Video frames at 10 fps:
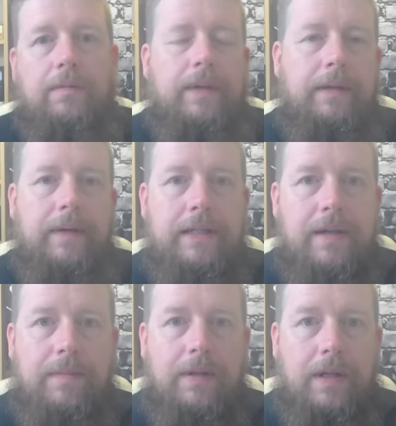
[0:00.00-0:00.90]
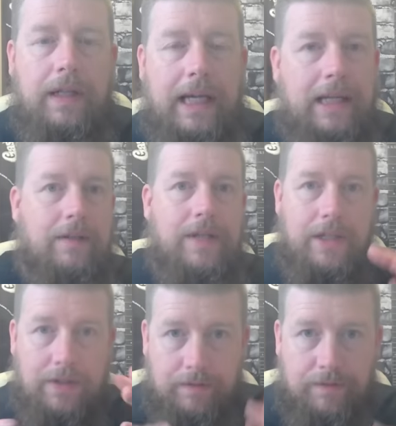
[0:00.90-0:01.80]
When you eat something like that, you
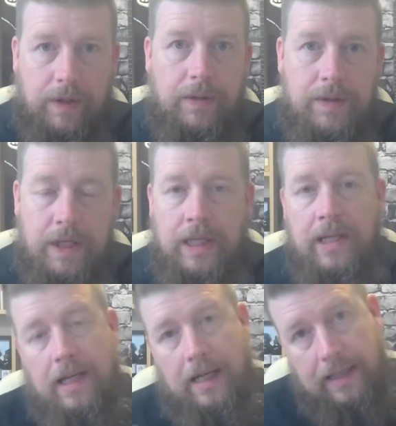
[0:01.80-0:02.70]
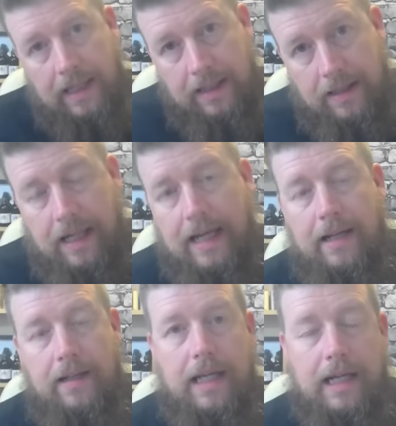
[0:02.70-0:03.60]
taste the fruit, and then
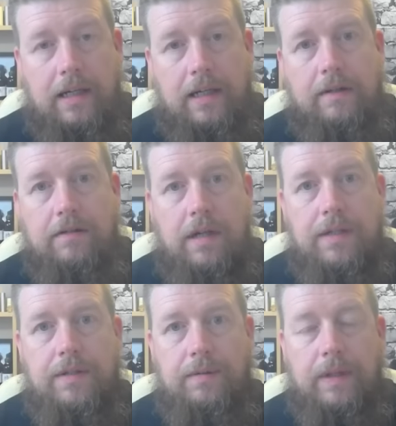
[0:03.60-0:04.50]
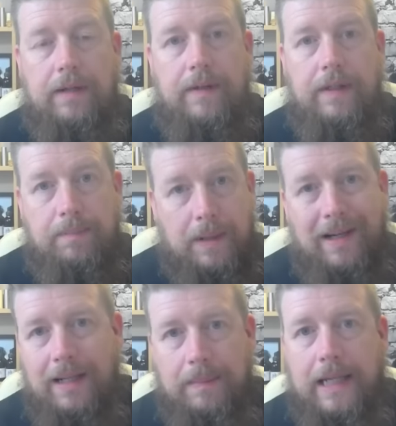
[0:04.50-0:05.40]
that kind of crust or whatever, the
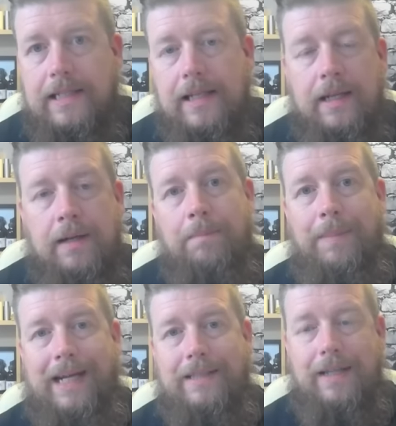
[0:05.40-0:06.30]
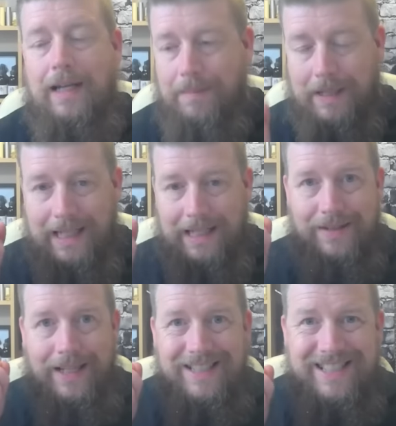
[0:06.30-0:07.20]
pie bit, backs it up. And that's
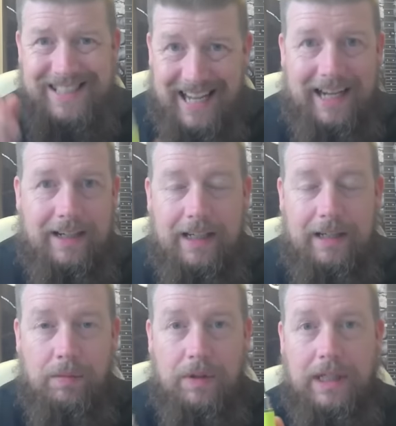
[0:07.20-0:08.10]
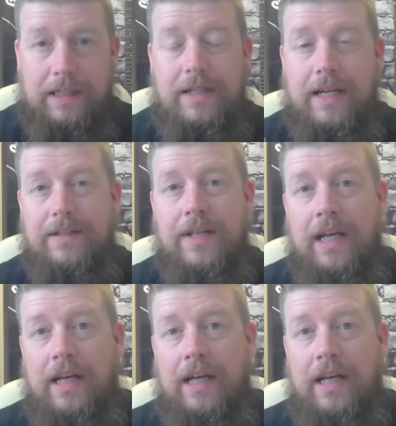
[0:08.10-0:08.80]
exactly what this does.